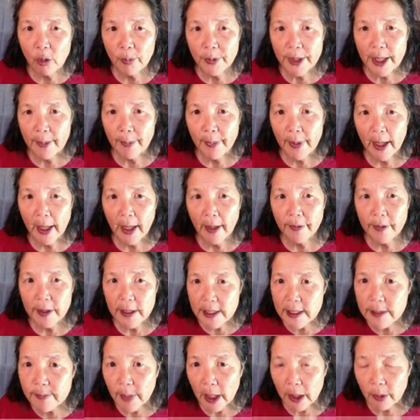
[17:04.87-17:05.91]
homeopath,
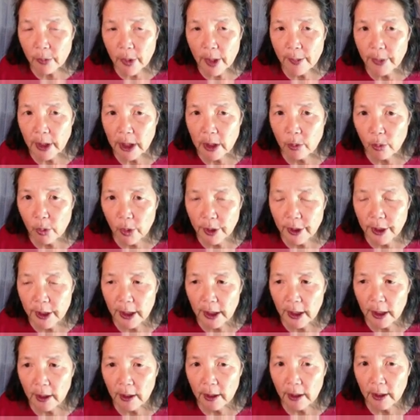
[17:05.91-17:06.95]
is my remedy
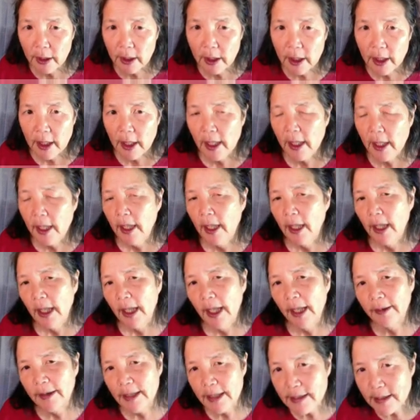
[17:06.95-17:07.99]
working?
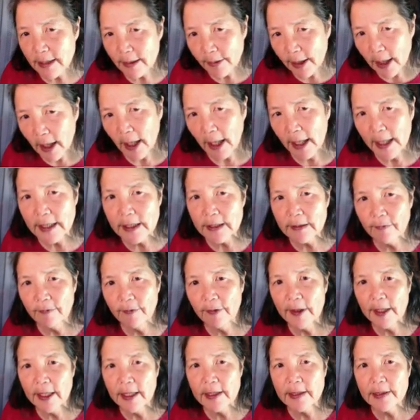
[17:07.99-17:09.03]
And these are the kinds of
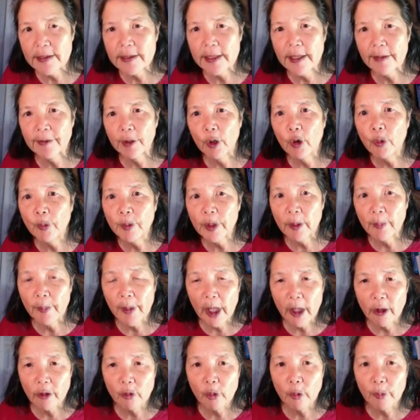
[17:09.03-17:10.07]
things that the
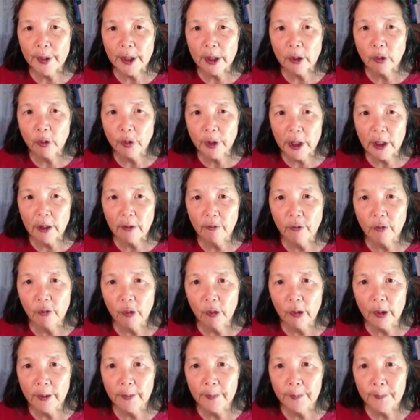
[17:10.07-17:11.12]
homeopath will be looking
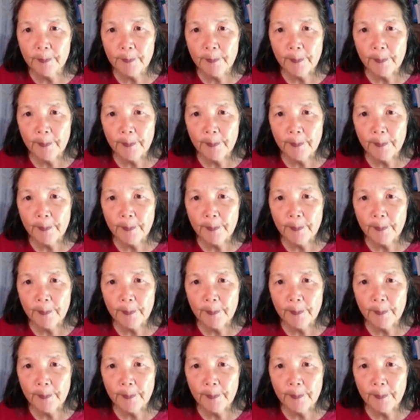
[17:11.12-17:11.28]
for.